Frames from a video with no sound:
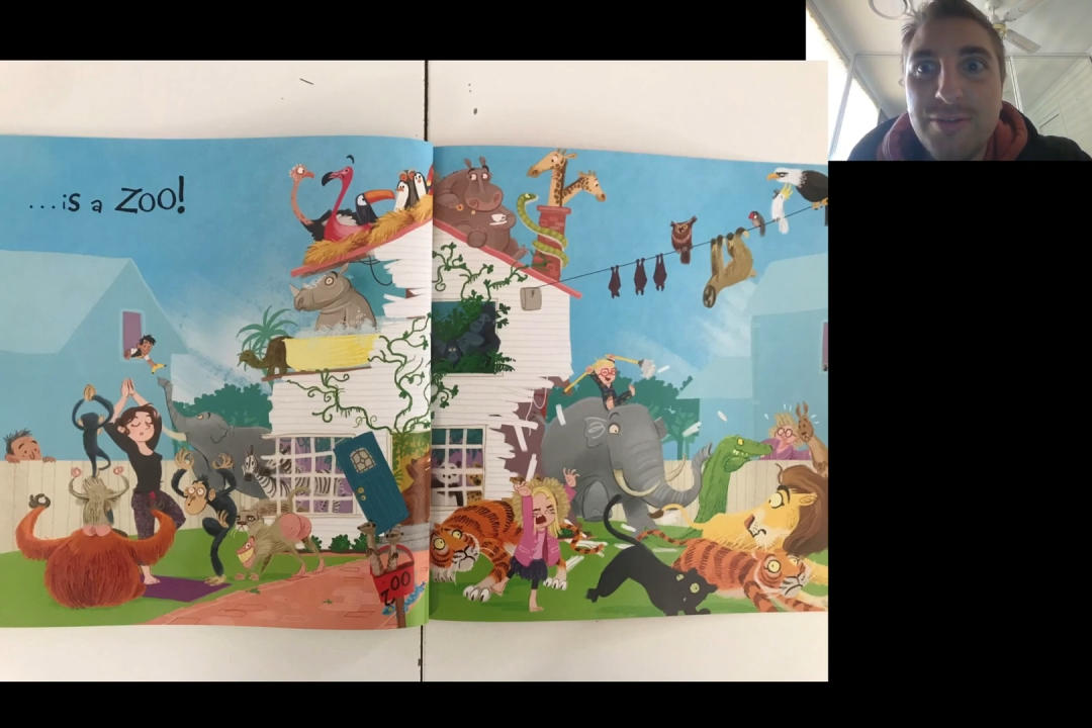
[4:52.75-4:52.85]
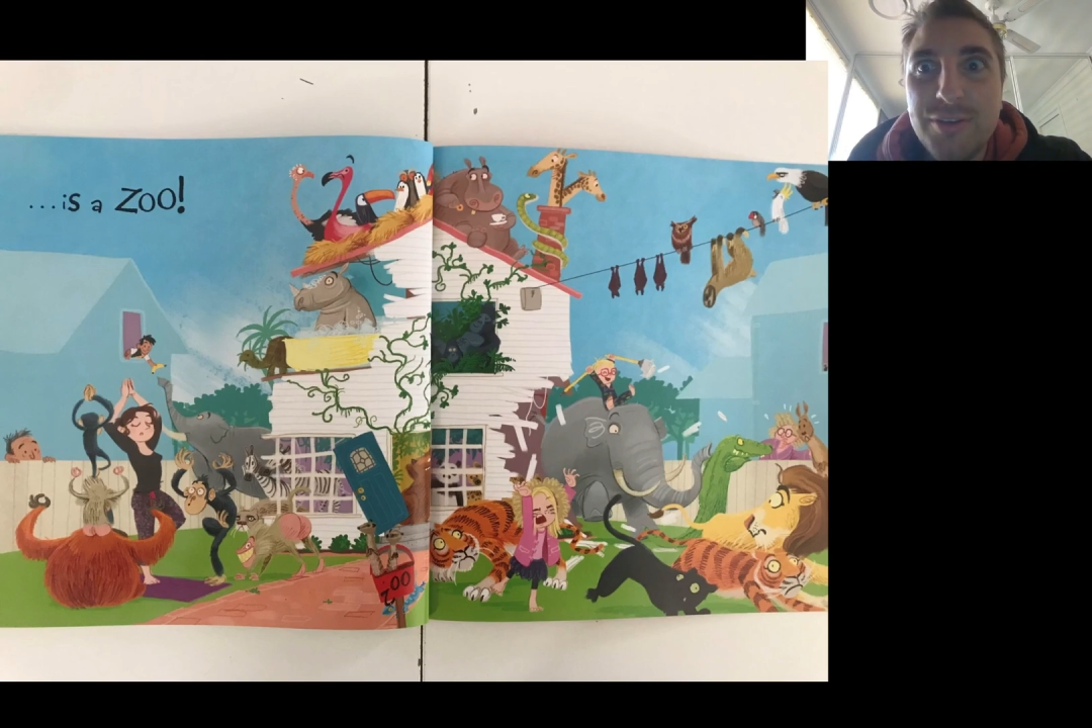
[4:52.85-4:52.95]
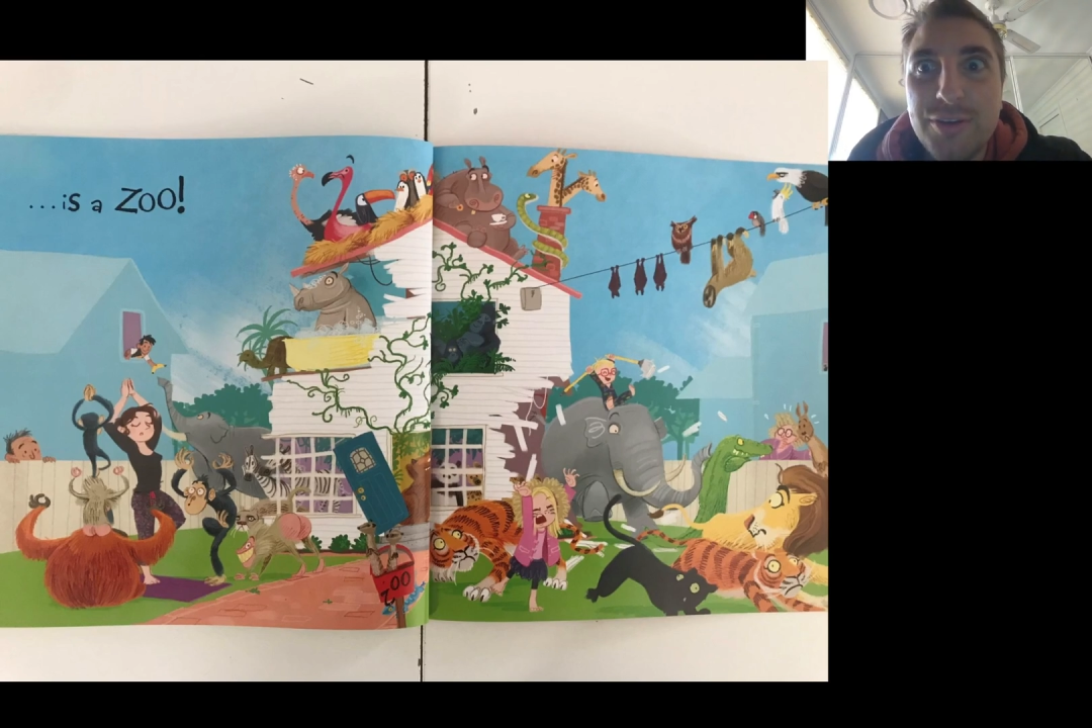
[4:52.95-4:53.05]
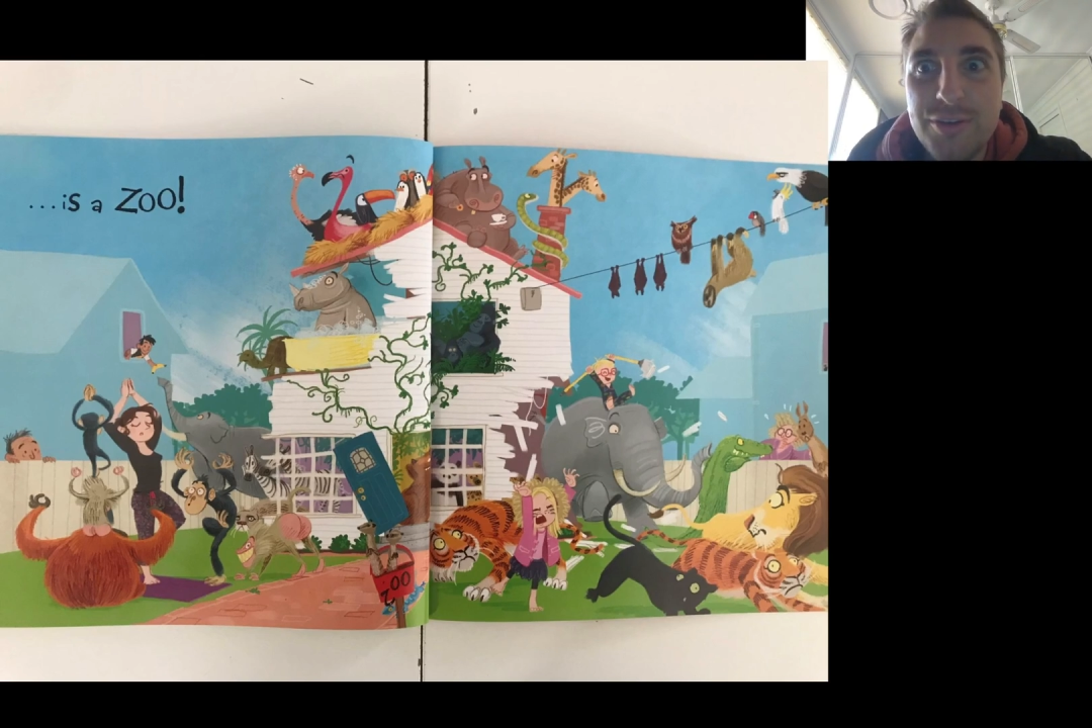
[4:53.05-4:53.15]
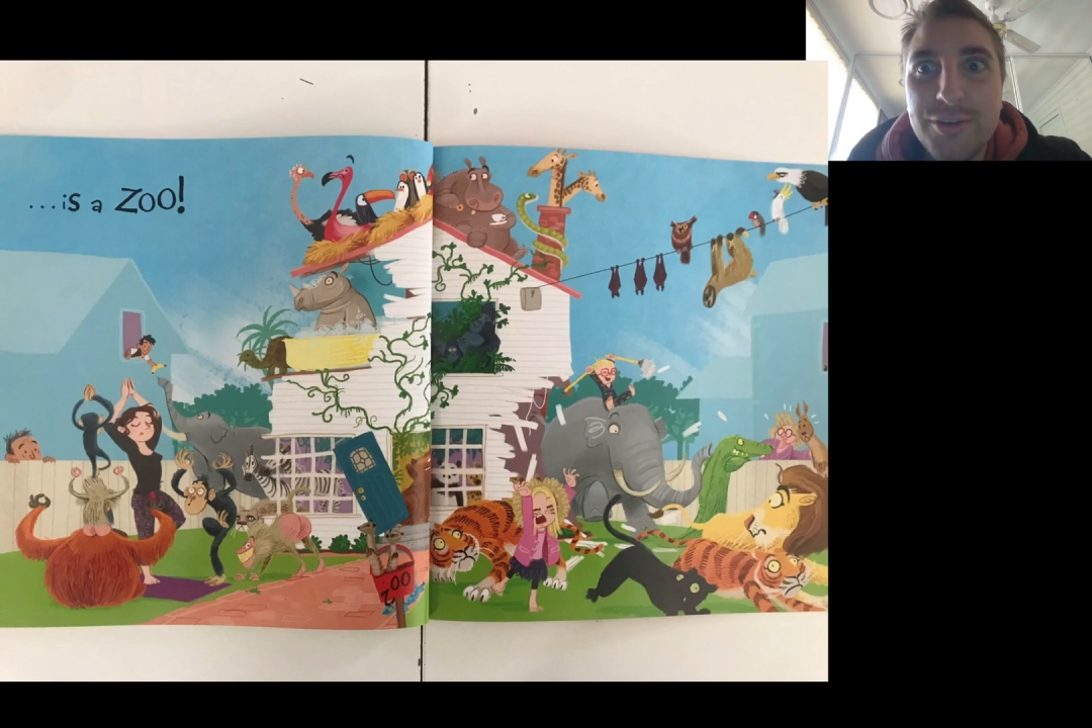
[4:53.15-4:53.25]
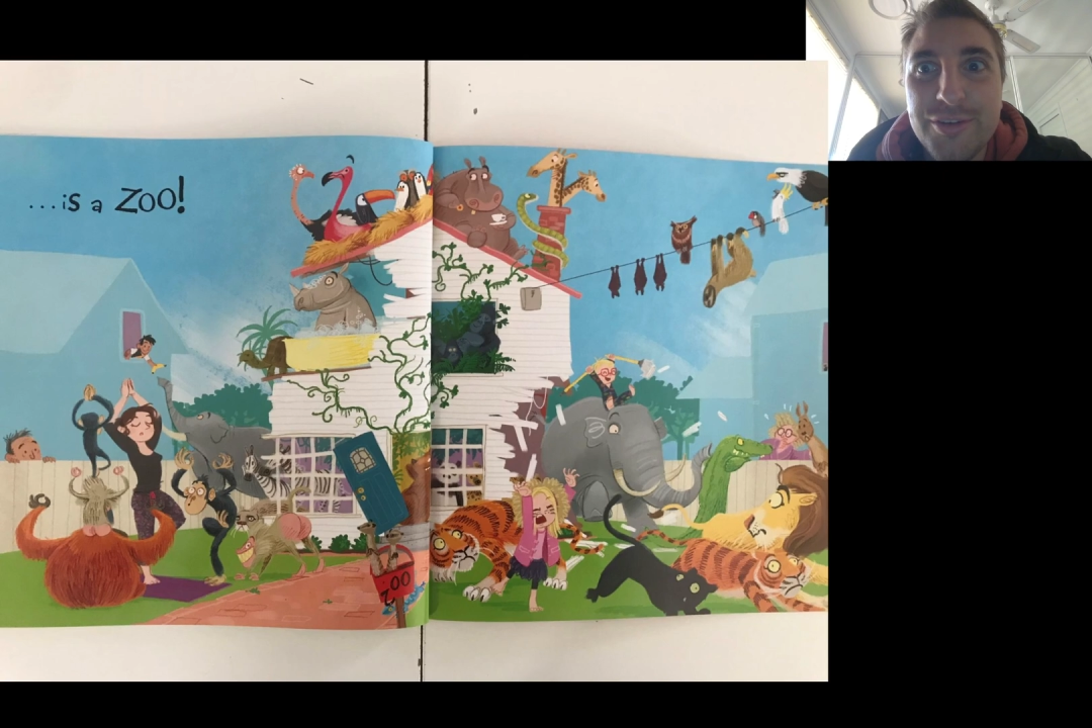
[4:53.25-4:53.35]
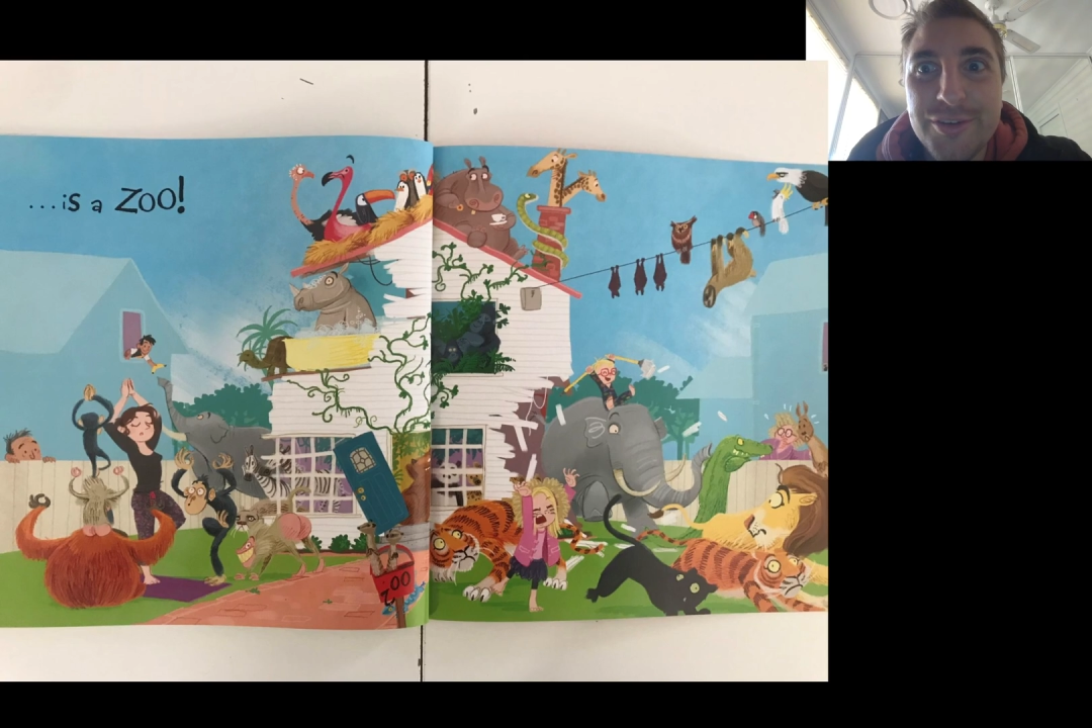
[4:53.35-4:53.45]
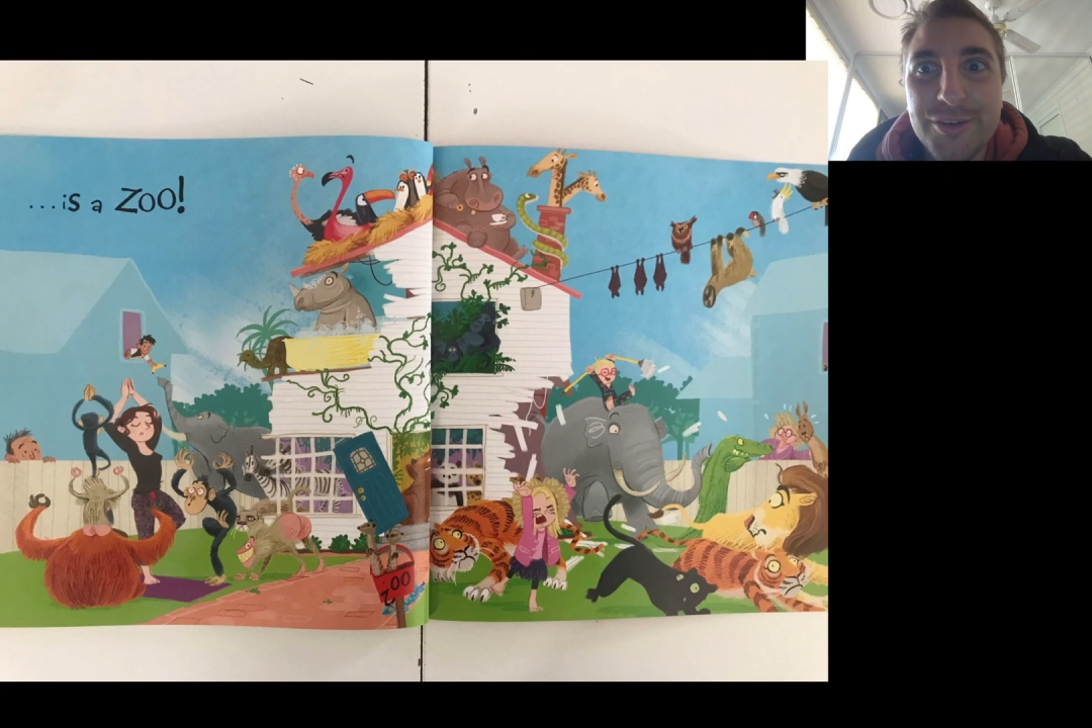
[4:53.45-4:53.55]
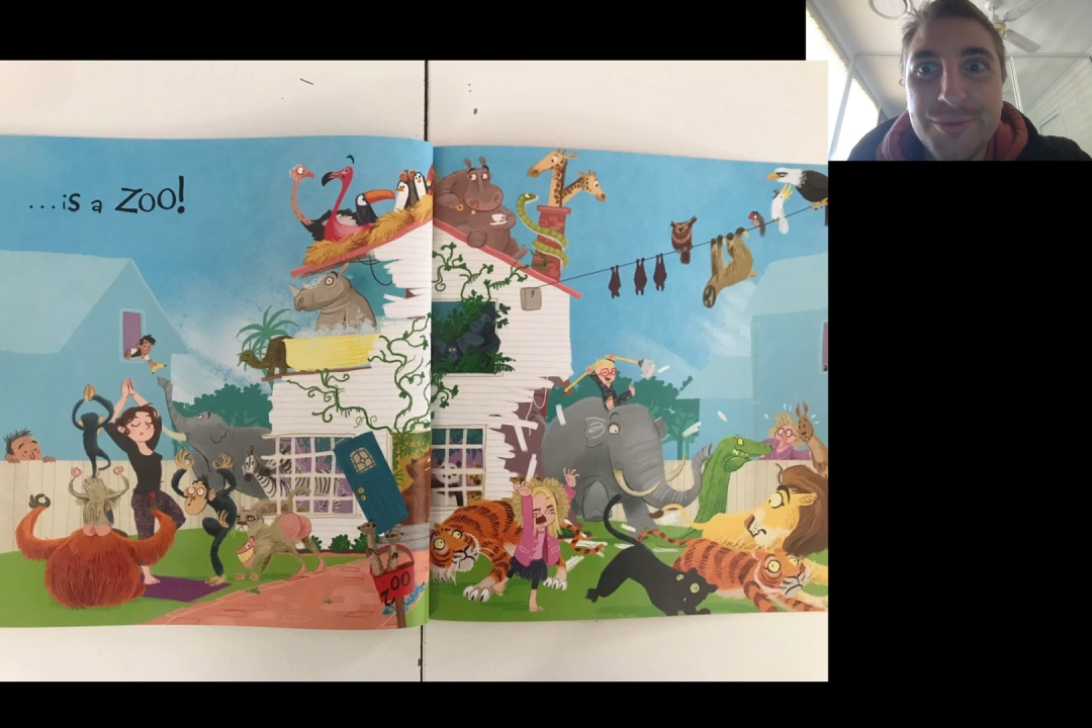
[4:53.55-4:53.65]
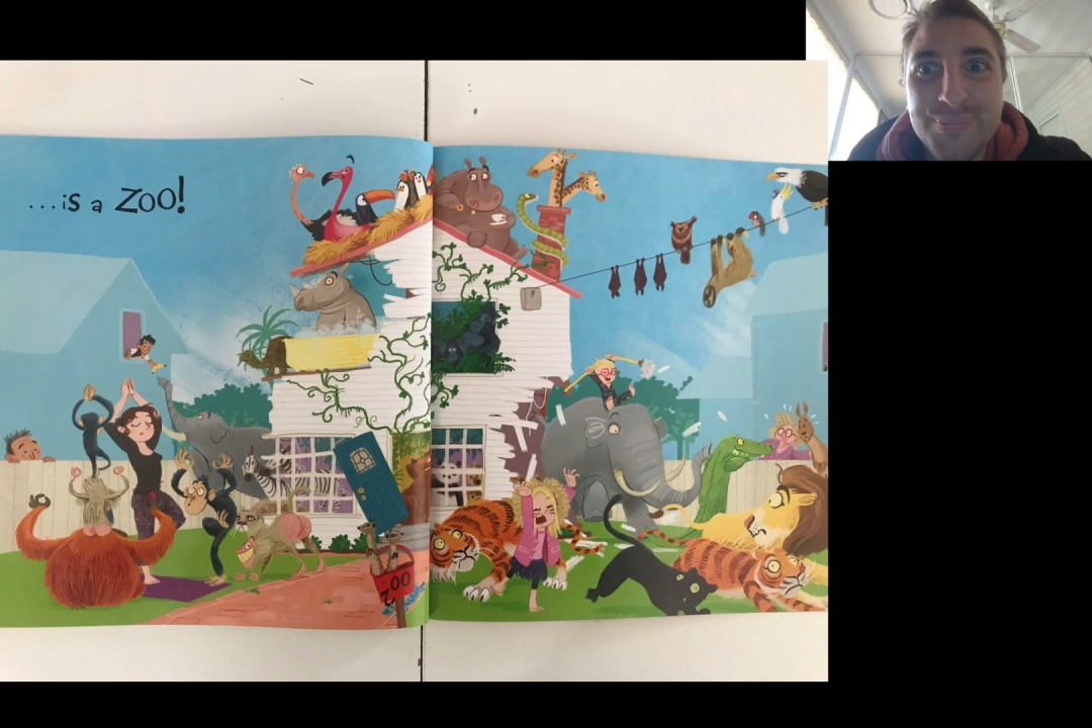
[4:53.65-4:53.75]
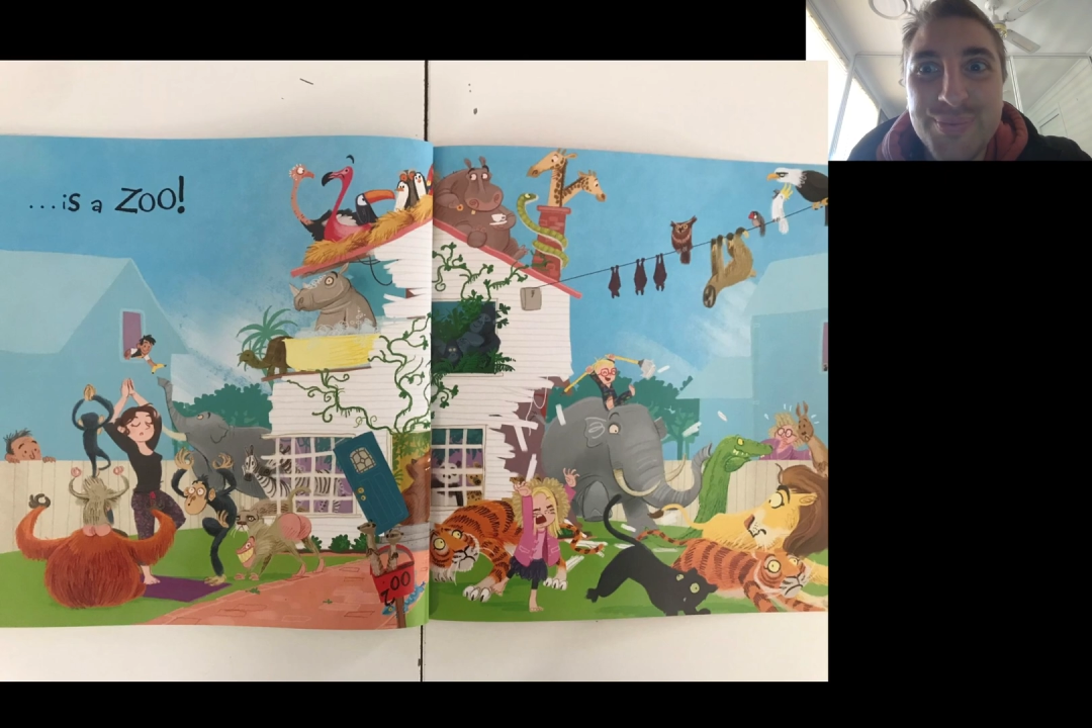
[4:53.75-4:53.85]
for you to do.